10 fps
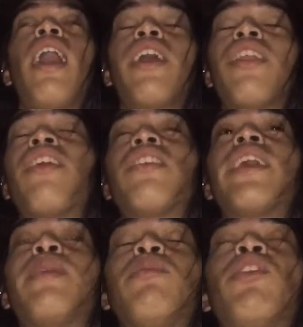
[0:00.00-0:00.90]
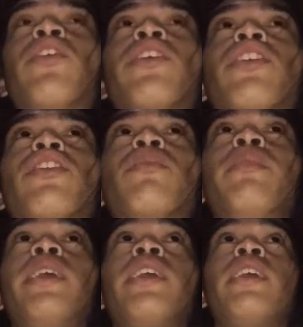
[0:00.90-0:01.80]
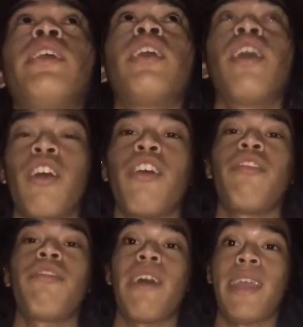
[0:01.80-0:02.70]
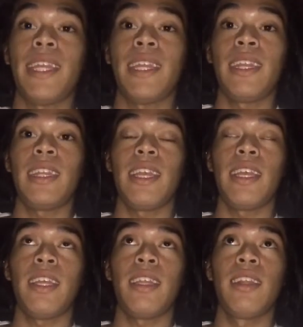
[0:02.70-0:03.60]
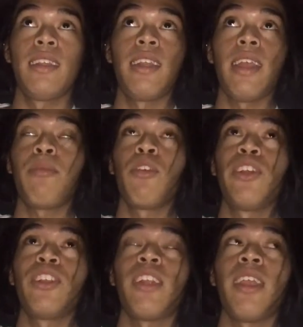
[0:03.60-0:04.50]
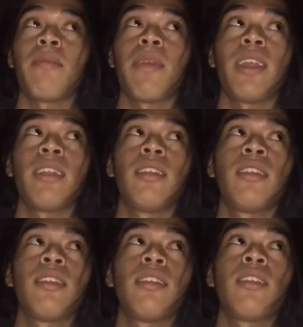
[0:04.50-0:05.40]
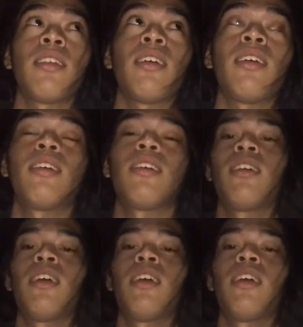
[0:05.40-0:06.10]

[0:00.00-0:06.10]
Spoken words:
I thought I'm going to be confined and I'm going to take meds sa